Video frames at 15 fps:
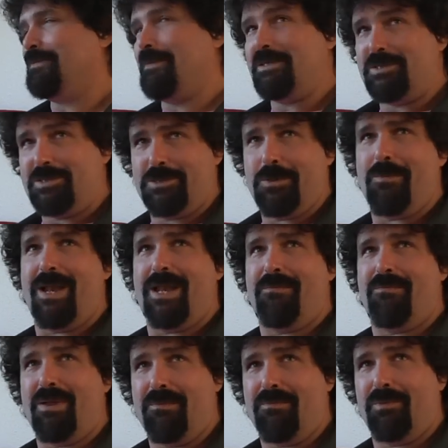been so many
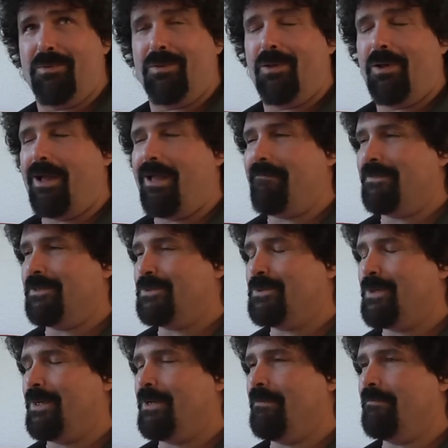people I've
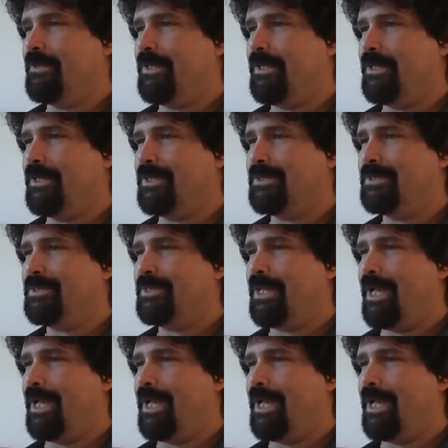enjoyed over the years.